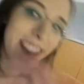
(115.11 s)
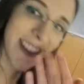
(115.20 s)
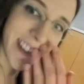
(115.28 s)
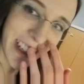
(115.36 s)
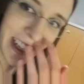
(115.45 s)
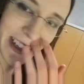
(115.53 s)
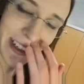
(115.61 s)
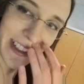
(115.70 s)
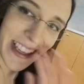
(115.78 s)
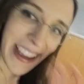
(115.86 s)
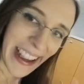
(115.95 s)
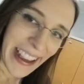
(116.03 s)
just don't get
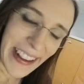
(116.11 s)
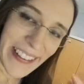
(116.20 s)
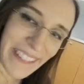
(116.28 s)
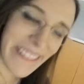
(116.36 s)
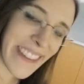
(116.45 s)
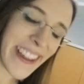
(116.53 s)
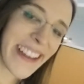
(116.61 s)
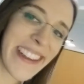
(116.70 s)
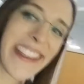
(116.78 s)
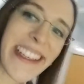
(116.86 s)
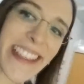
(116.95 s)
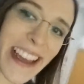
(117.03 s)
it.
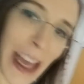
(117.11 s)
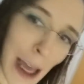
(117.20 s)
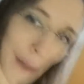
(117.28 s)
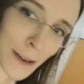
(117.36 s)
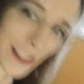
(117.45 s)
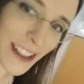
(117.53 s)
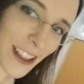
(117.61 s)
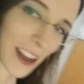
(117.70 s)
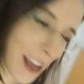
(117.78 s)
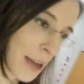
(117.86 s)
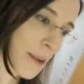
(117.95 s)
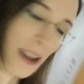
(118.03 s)
Like, every
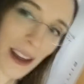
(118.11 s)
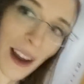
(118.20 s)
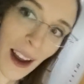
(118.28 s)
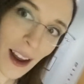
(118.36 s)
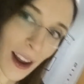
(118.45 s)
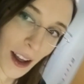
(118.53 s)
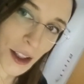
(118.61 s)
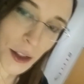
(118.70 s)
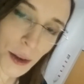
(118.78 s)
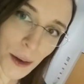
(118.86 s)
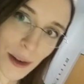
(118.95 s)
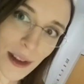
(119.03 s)
time I
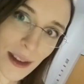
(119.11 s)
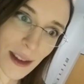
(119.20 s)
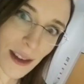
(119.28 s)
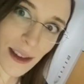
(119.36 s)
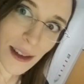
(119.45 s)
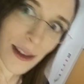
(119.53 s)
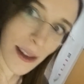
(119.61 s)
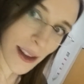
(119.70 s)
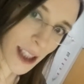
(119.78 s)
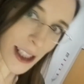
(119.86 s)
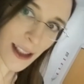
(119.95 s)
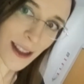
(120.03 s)
use
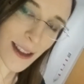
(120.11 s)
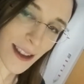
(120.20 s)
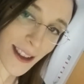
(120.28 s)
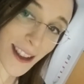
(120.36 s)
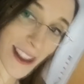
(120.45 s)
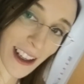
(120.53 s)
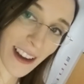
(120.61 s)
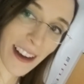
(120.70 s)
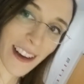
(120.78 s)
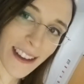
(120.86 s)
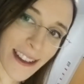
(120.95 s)
this sink,